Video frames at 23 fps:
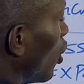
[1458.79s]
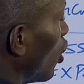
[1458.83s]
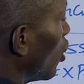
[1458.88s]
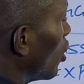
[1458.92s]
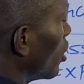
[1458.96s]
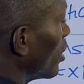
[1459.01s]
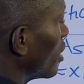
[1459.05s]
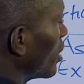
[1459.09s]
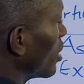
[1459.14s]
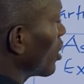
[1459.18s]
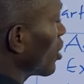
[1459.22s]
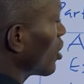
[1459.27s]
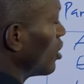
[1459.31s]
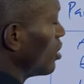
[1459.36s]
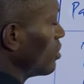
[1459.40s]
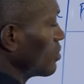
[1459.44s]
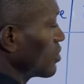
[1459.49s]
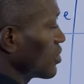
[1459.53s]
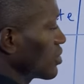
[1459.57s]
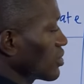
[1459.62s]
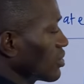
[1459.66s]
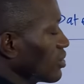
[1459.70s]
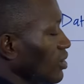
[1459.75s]
All
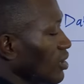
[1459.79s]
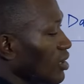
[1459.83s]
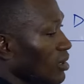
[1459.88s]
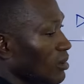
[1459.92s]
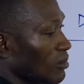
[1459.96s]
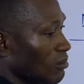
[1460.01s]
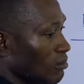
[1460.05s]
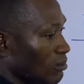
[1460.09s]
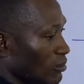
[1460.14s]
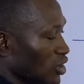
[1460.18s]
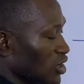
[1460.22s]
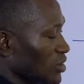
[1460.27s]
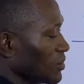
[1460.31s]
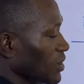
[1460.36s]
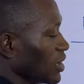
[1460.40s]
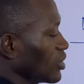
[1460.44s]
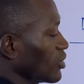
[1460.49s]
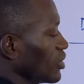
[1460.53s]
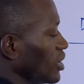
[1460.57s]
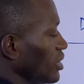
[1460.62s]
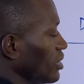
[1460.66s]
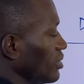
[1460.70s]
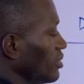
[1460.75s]
incomes must be
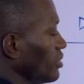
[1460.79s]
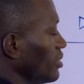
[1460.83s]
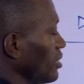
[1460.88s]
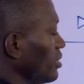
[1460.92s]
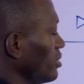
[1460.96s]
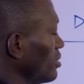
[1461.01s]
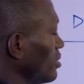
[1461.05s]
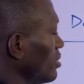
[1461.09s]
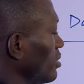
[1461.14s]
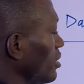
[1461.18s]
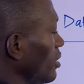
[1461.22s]
credited.